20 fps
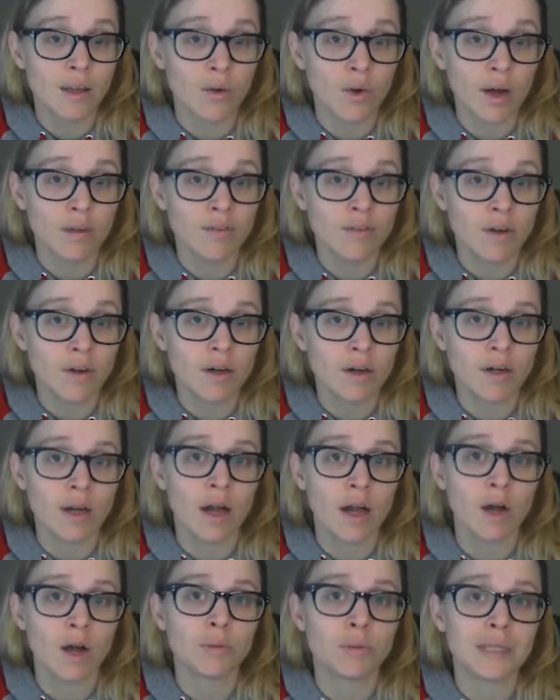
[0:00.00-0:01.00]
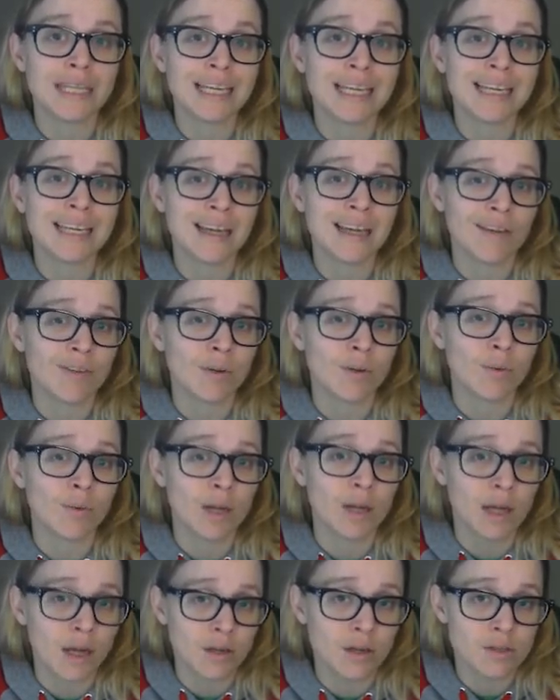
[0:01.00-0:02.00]
graveyard and help lead
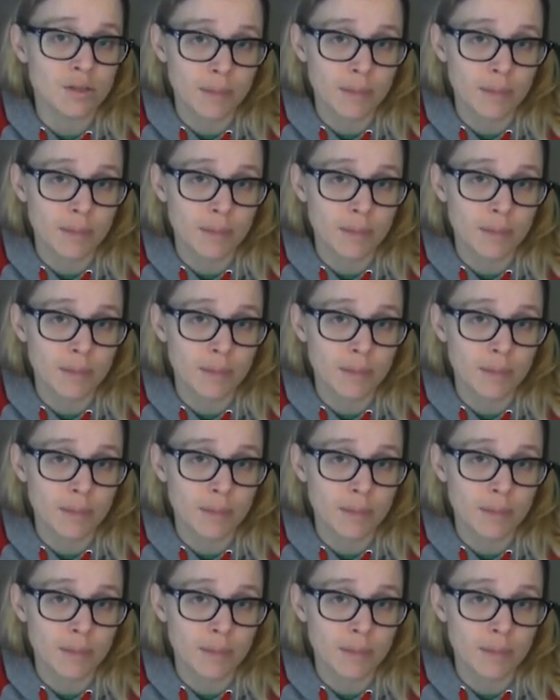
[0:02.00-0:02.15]
everyone else